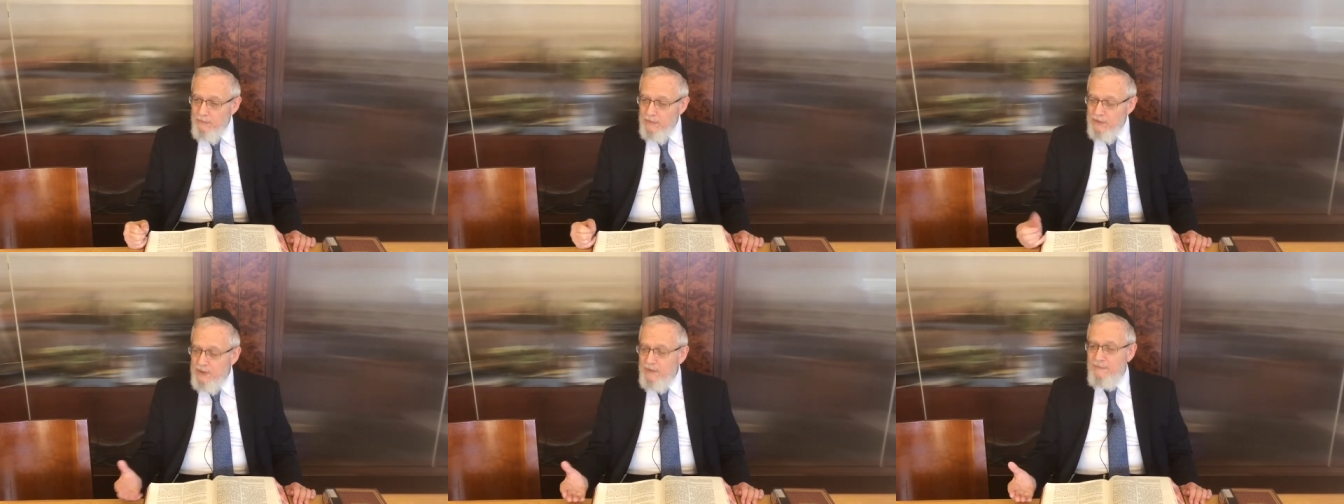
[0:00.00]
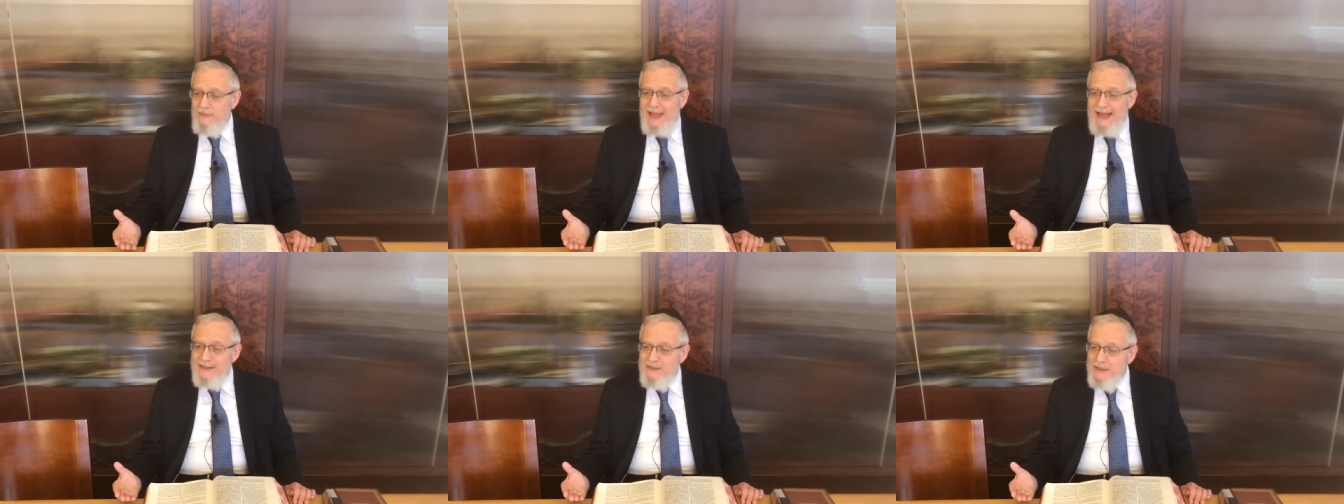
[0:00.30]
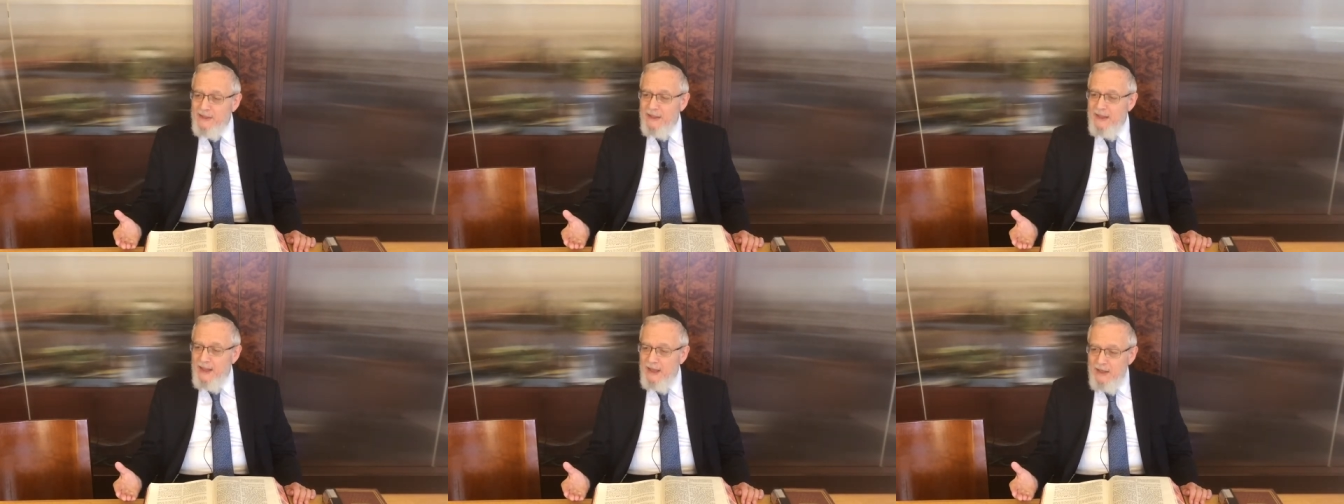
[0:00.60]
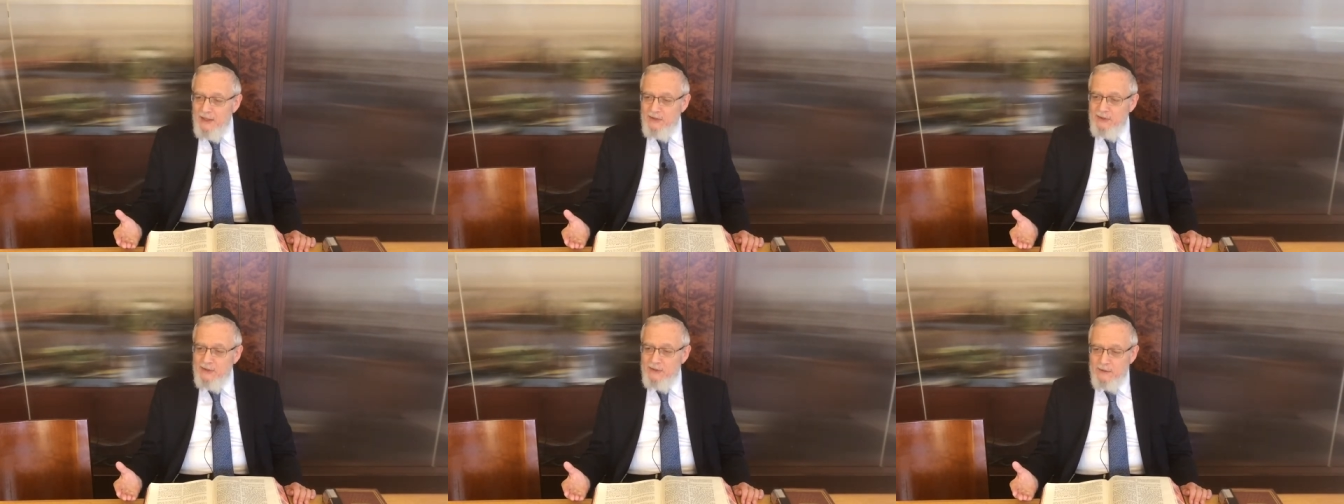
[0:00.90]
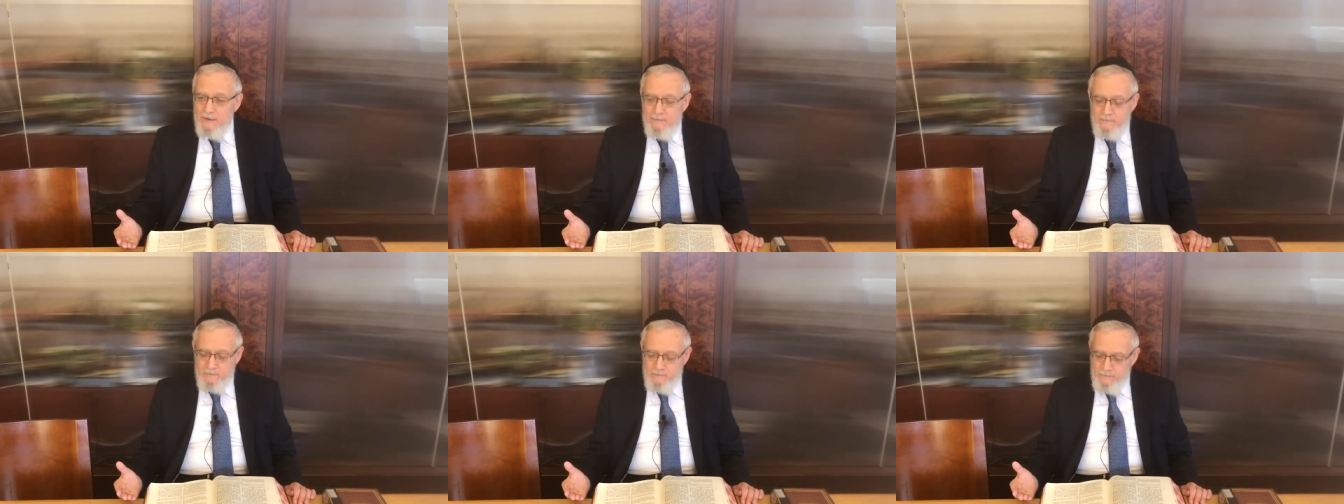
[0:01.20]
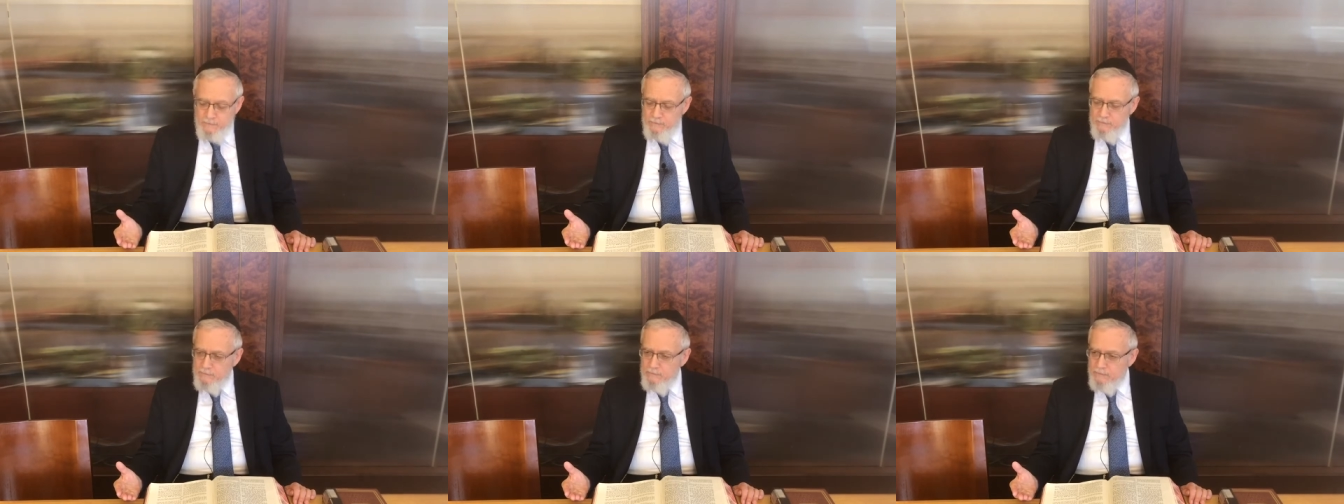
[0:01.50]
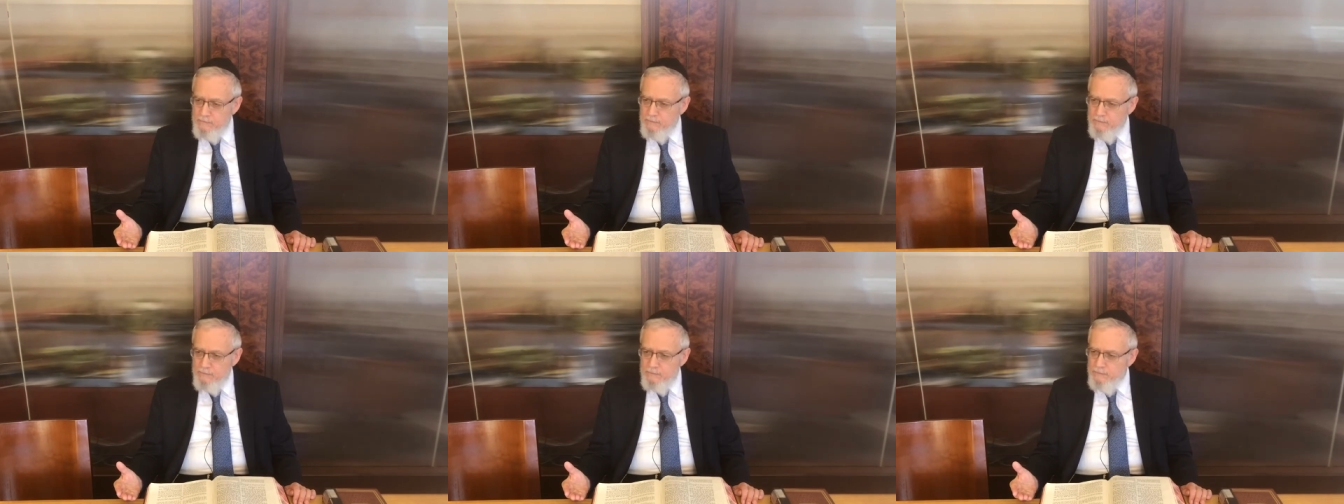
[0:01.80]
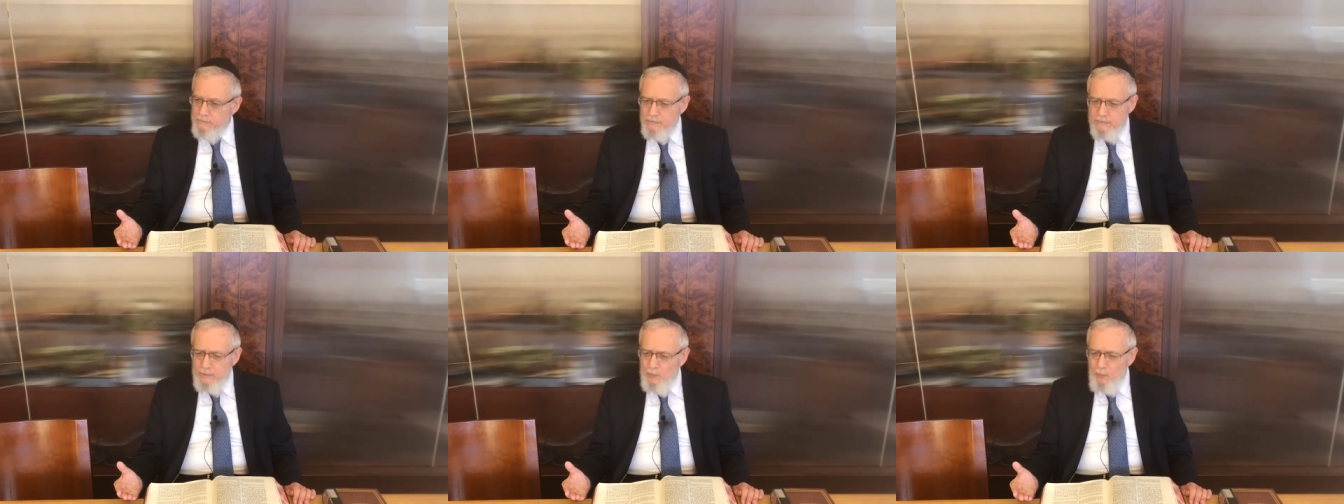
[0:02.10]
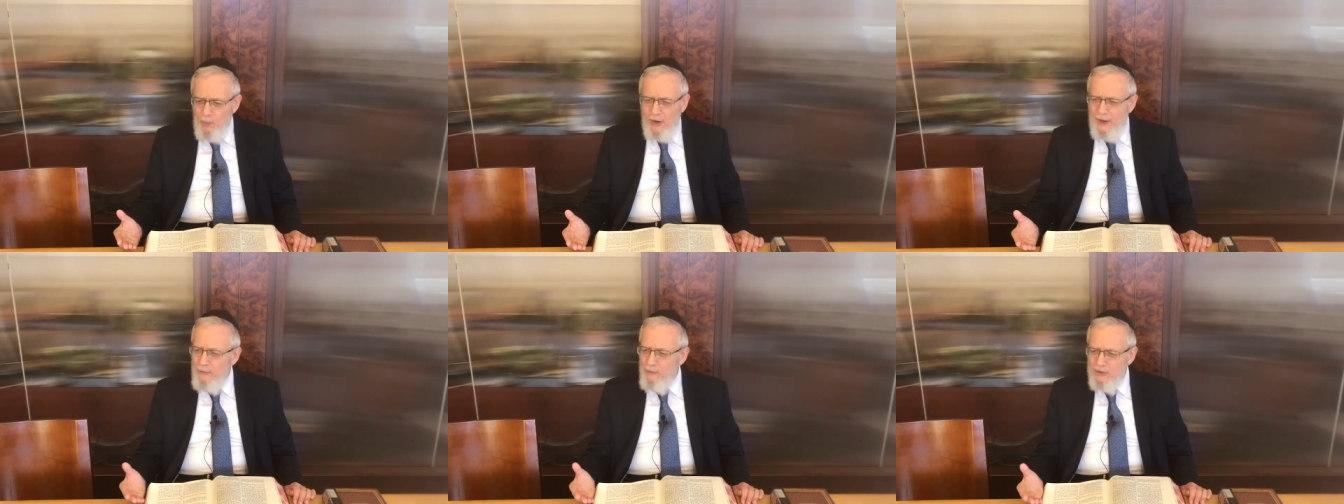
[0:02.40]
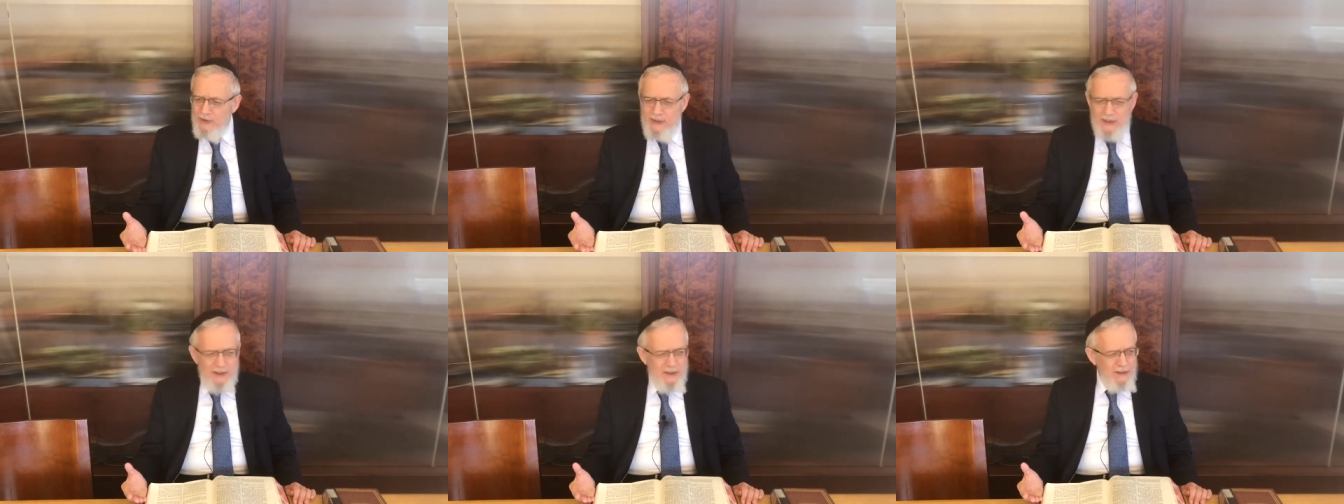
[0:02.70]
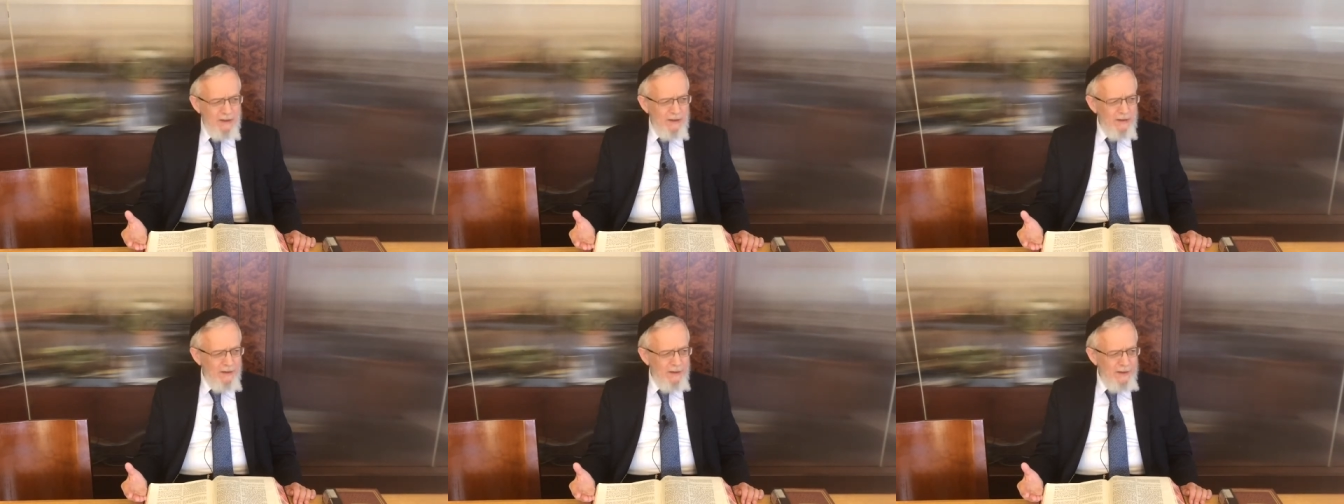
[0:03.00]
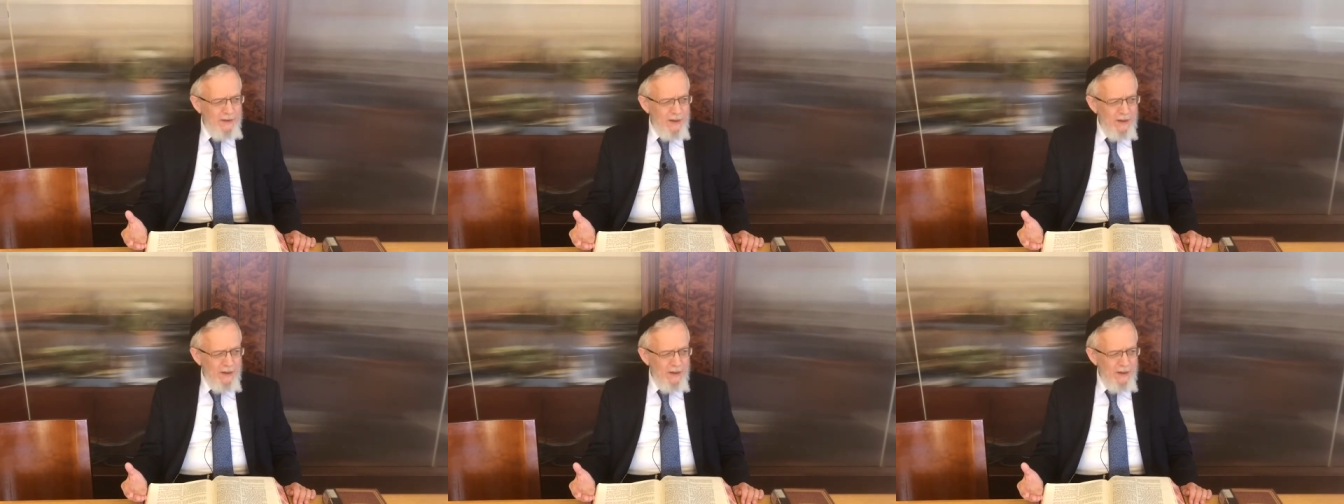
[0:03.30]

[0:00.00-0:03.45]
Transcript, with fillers: So if that's the case, why was he